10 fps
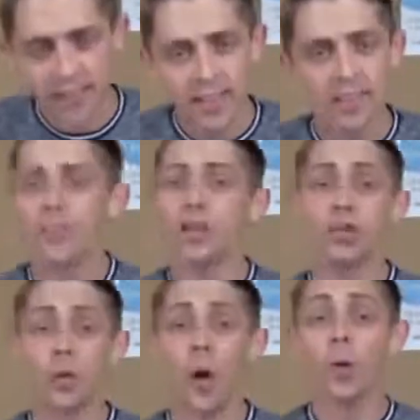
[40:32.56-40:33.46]
Such
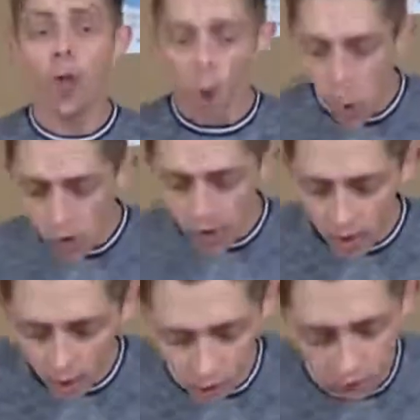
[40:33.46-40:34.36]
growth only
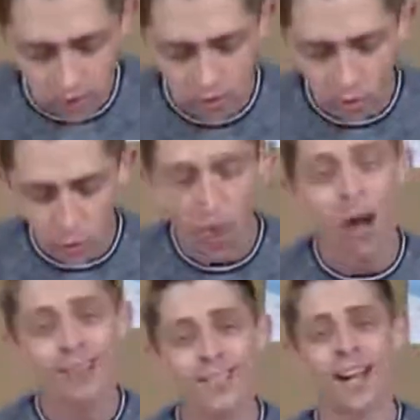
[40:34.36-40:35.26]
occurs through
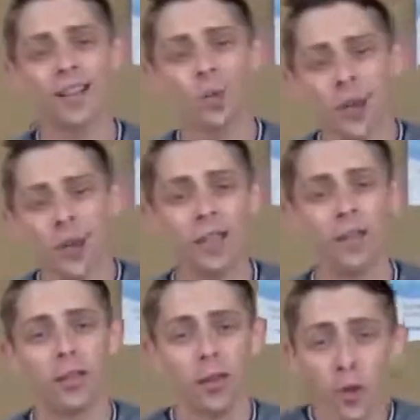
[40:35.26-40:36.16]
contact with
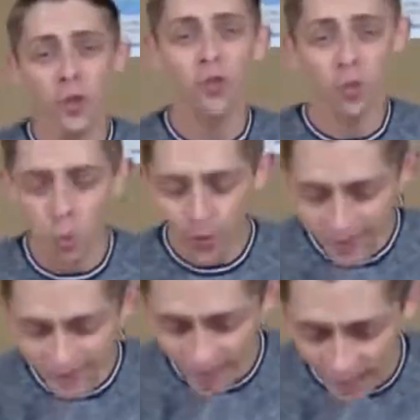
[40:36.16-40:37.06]
those who we
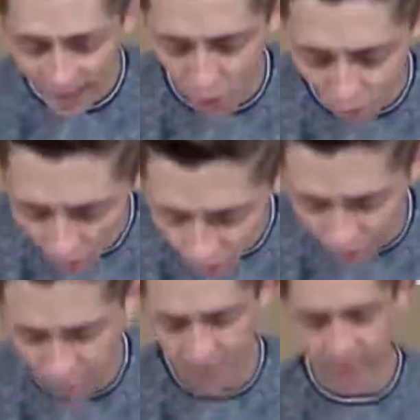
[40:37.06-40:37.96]
see as our
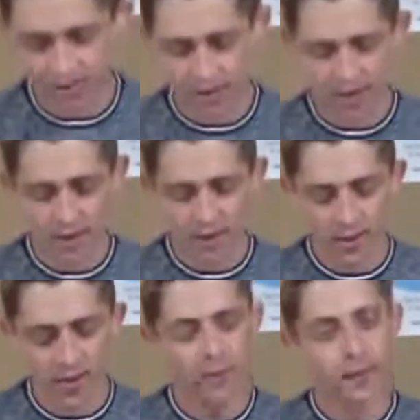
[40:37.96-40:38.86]
others.
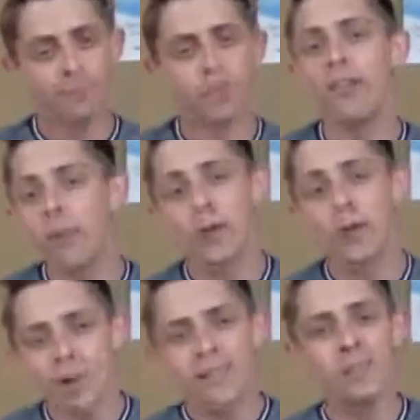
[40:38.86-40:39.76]
If we're
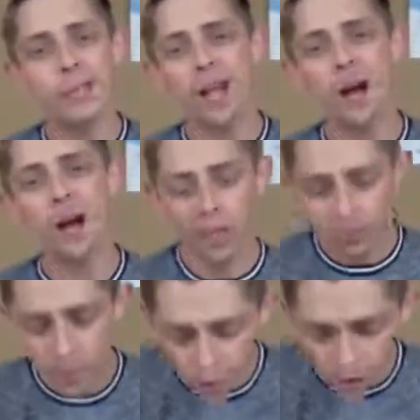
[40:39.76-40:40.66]
going to become
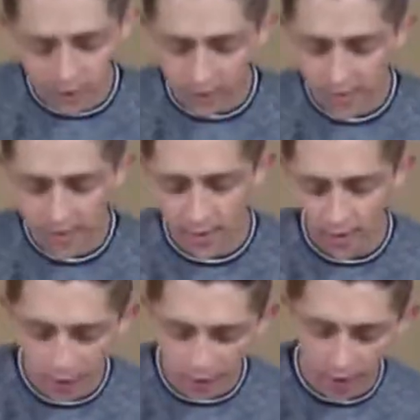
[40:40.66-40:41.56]
communities
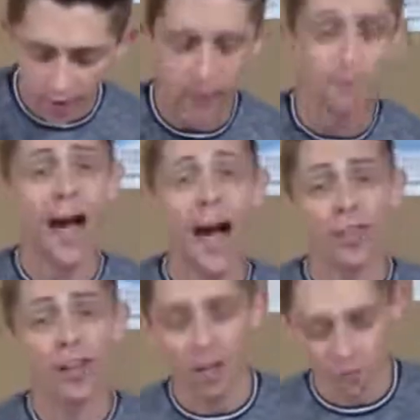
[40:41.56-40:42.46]
of
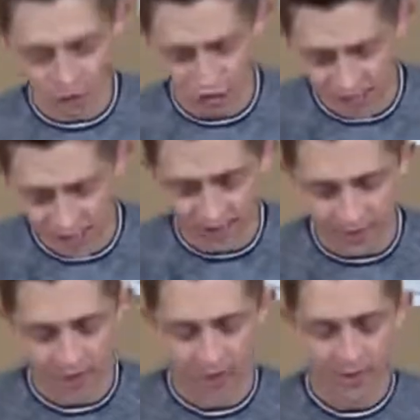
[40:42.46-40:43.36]
empathic understanding,